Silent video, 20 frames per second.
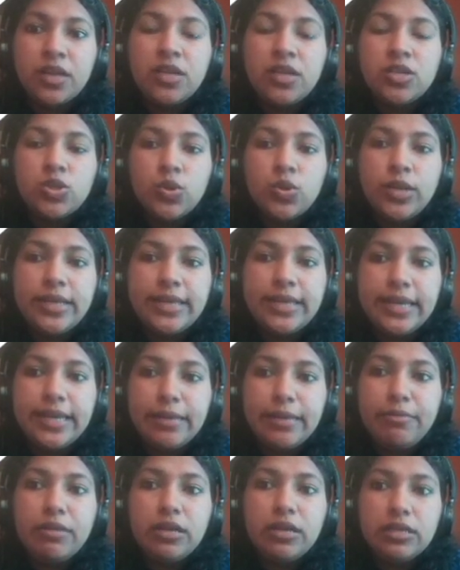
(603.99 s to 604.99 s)
So lithium
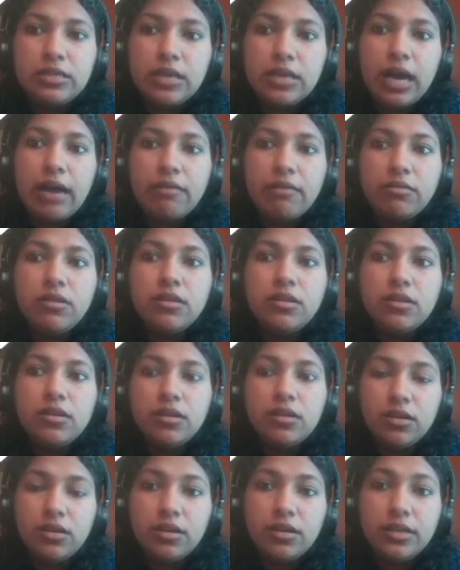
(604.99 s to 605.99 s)
have
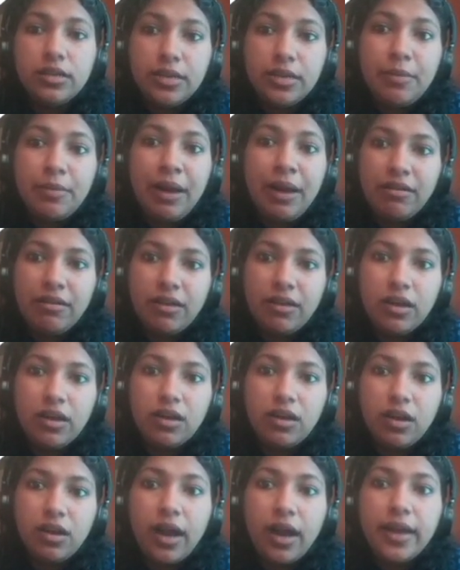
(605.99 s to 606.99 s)

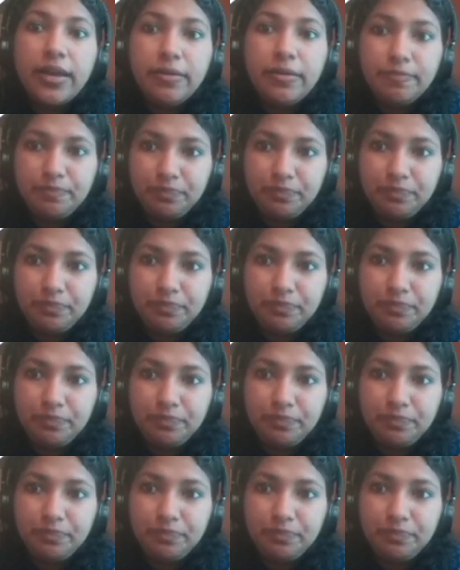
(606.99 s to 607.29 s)
high